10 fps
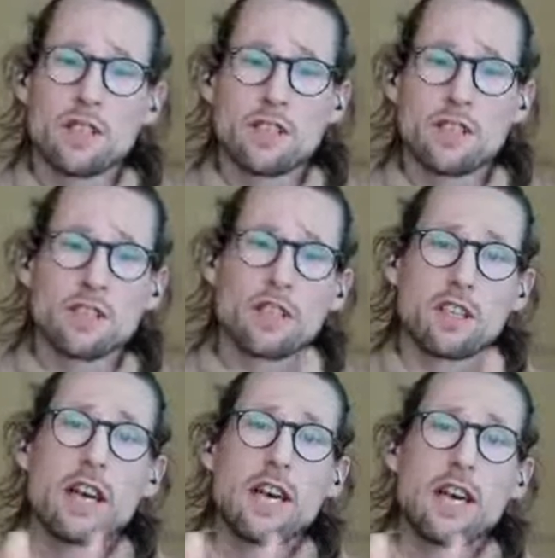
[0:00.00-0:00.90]
the scenes
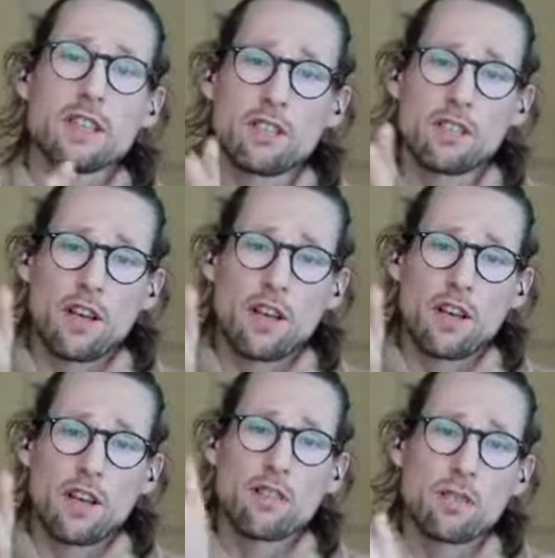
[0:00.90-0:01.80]
and just give access
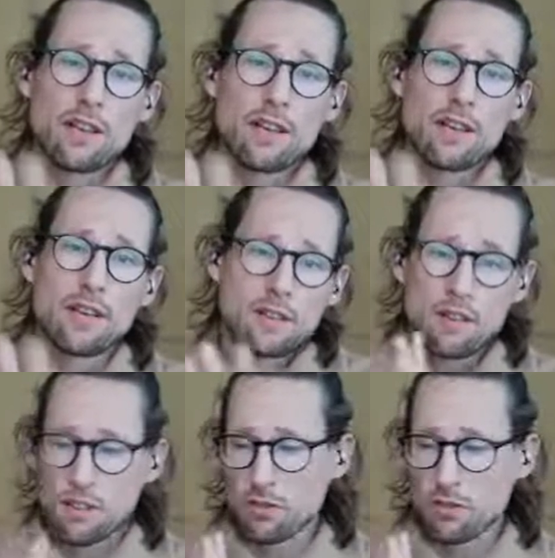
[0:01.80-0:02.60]
to that through that